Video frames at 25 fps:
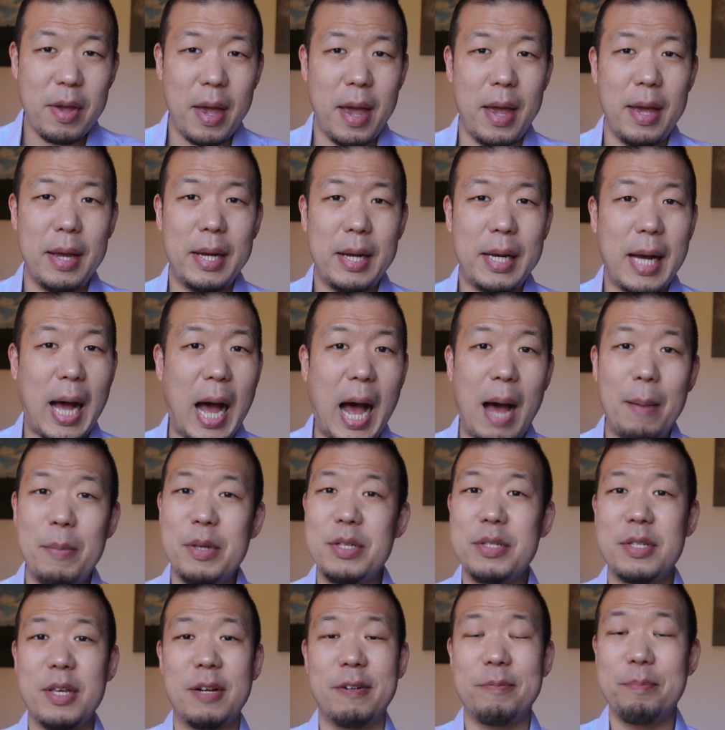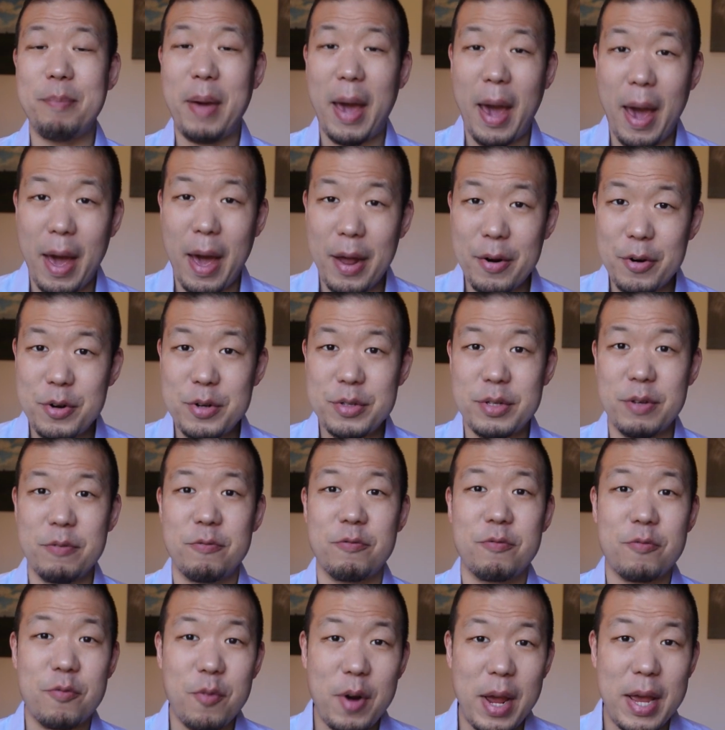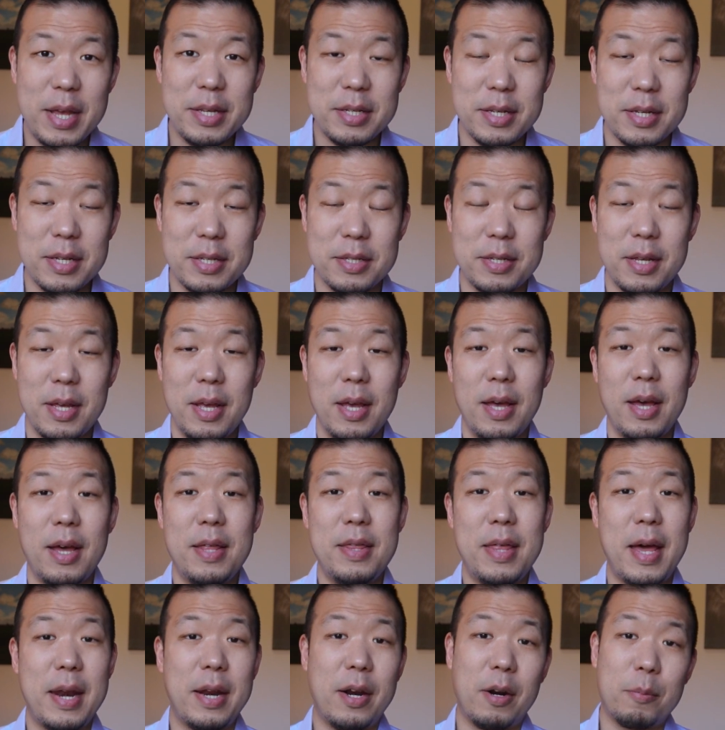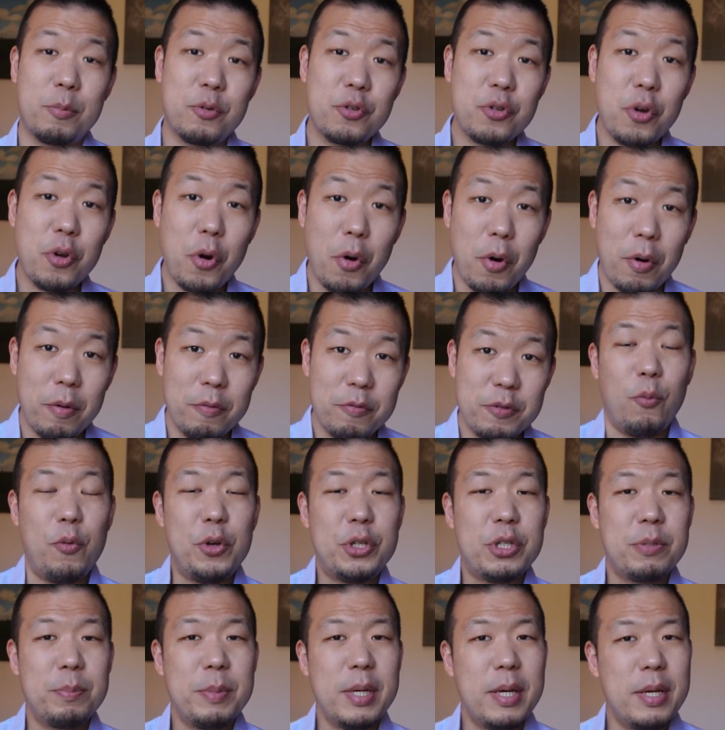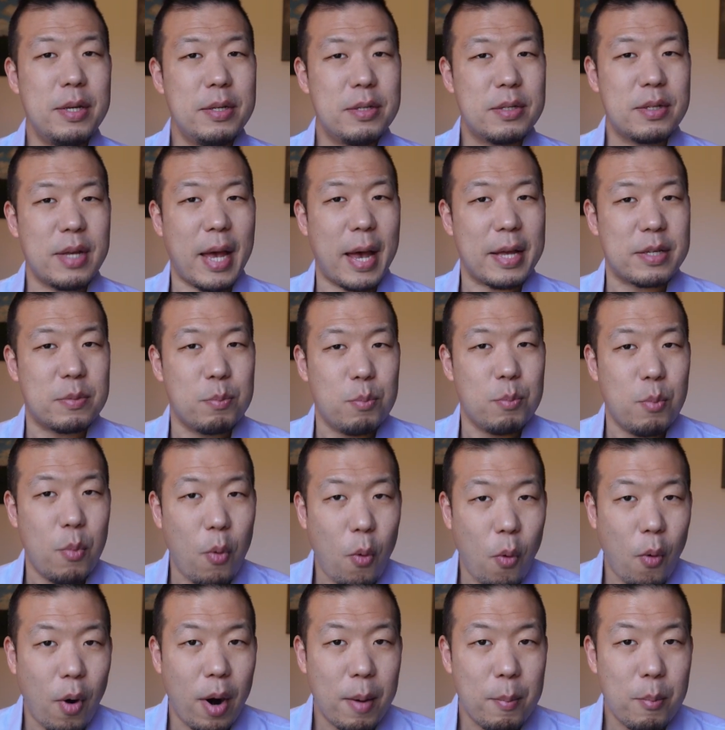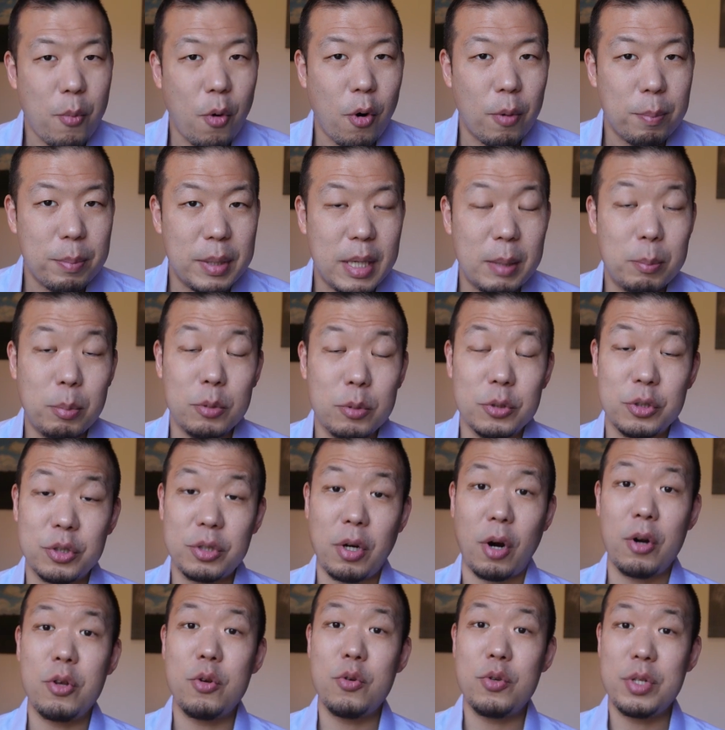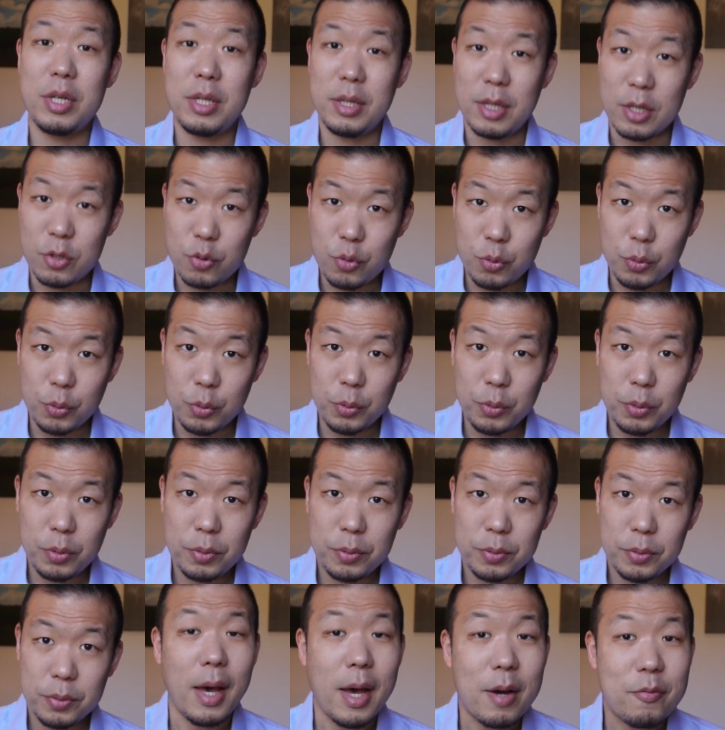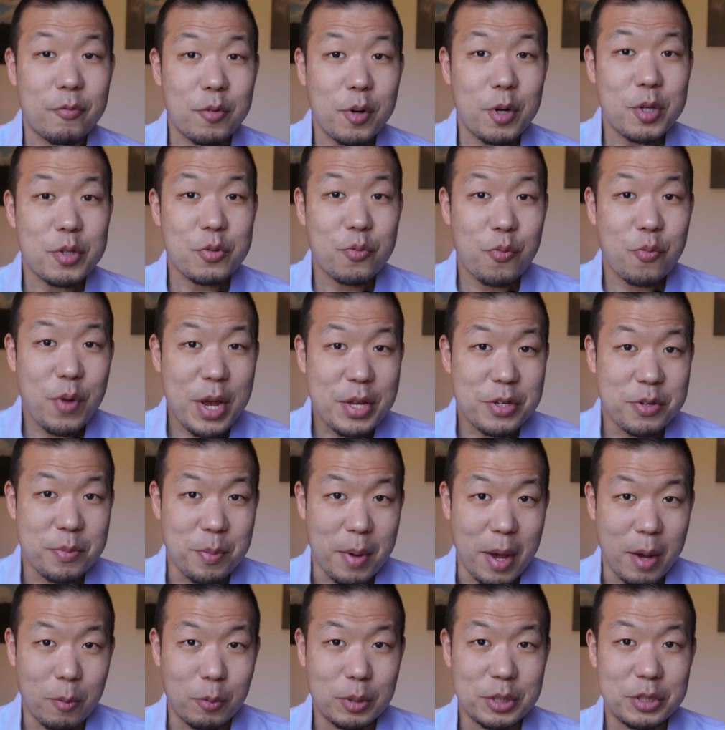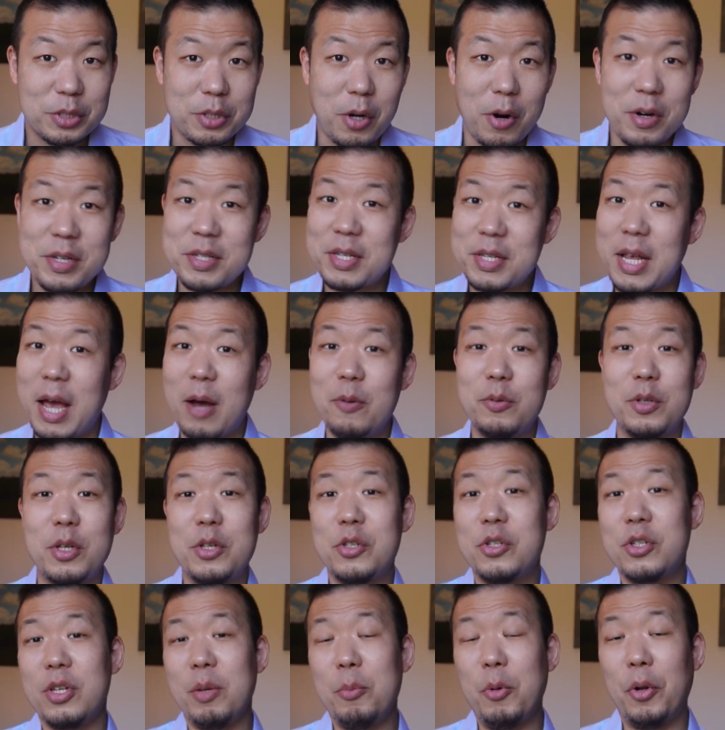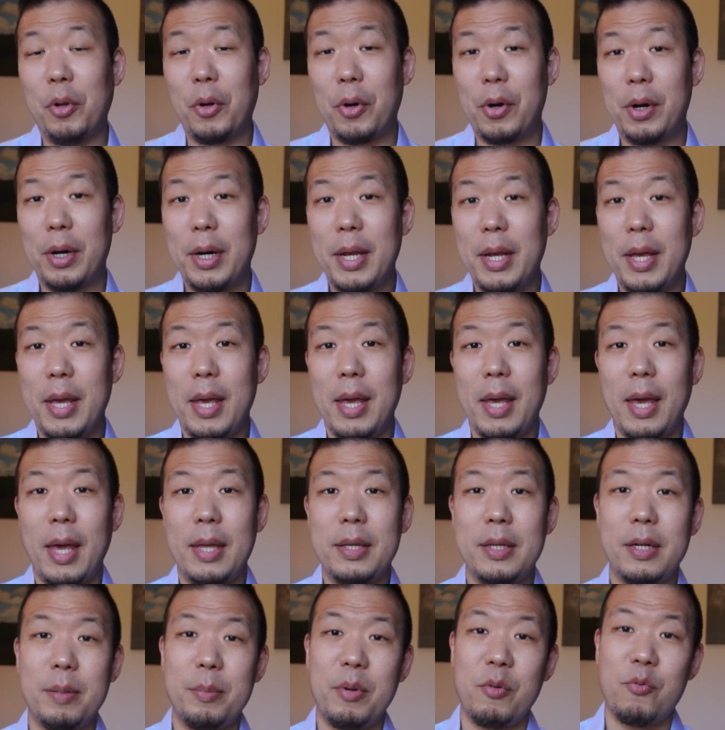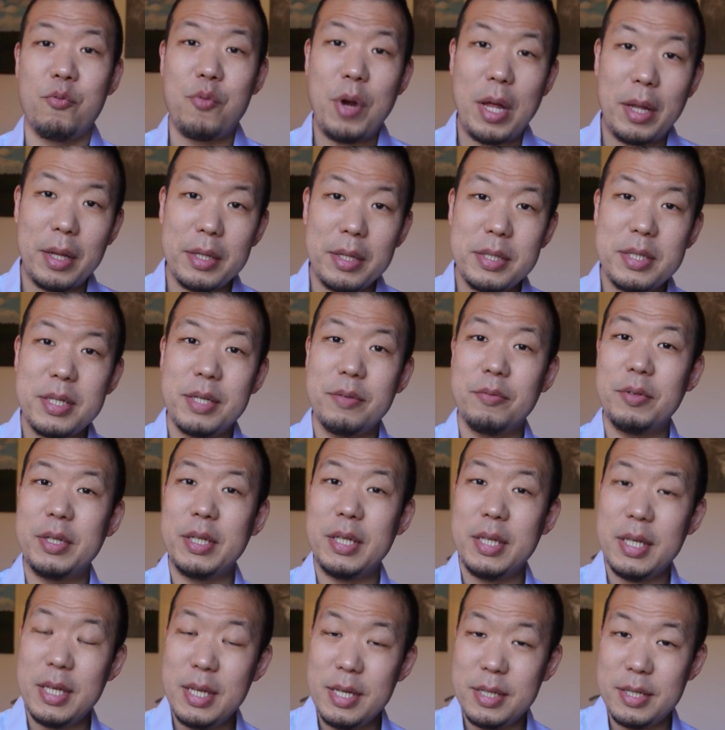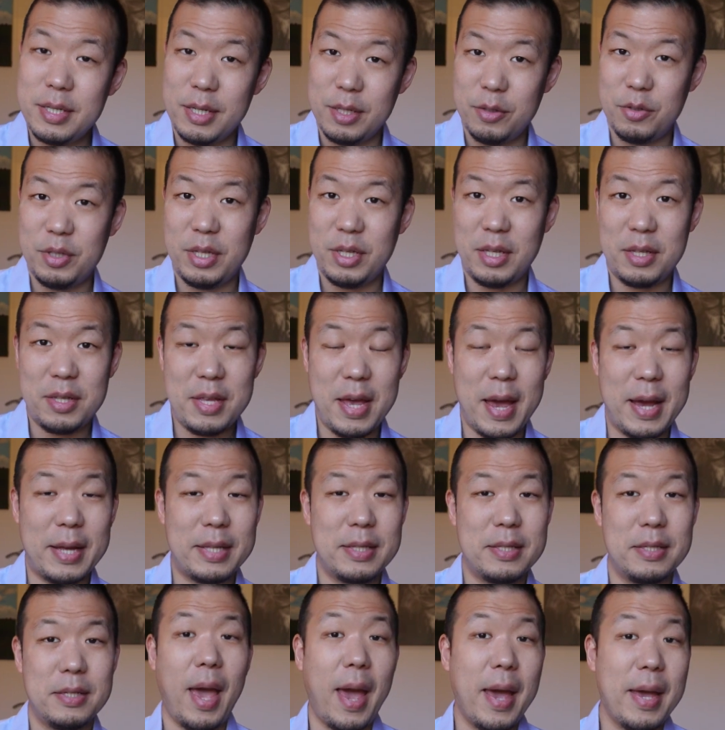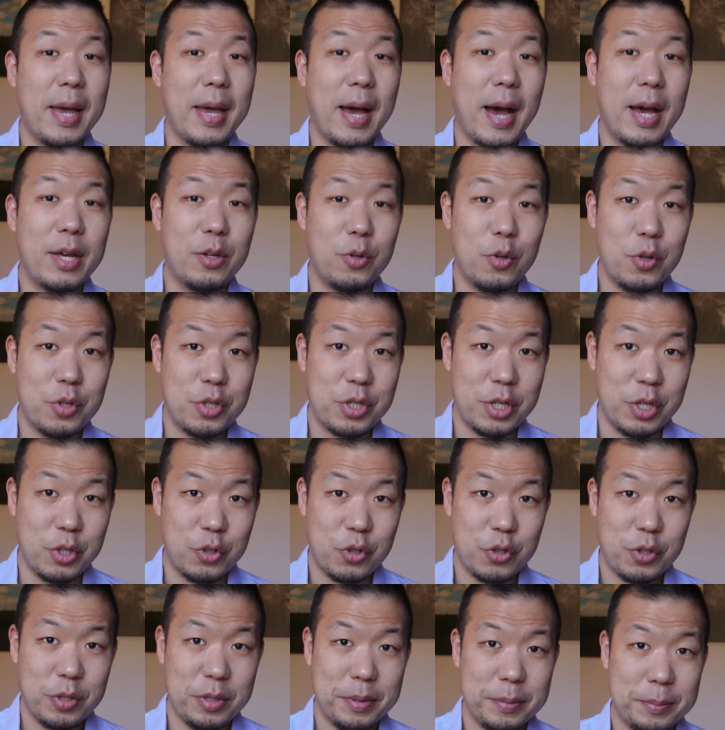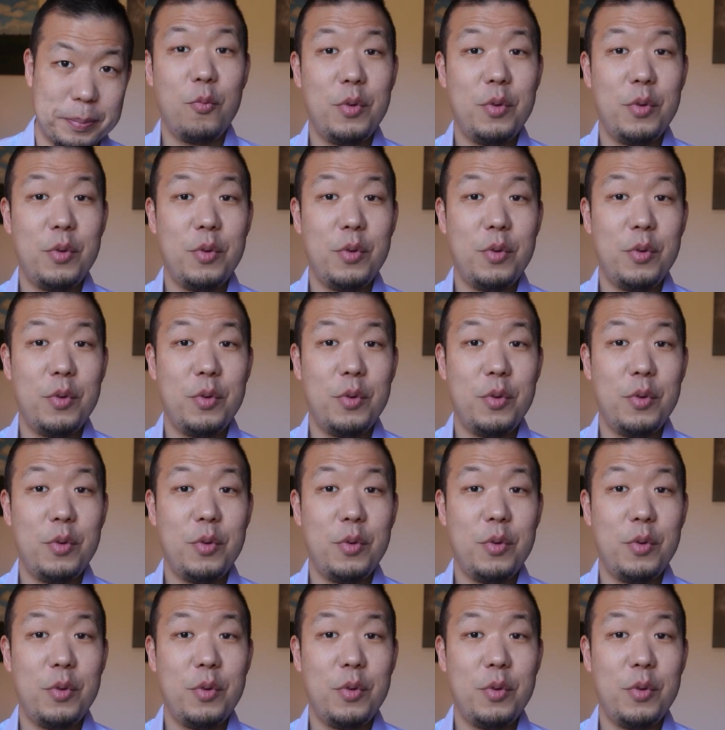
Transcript: a common set of patterns and phrases that it observes, which means as more and more people start using this tool, everyone's resume will start sounding similar and it'll be relatively easy to detect AI usage.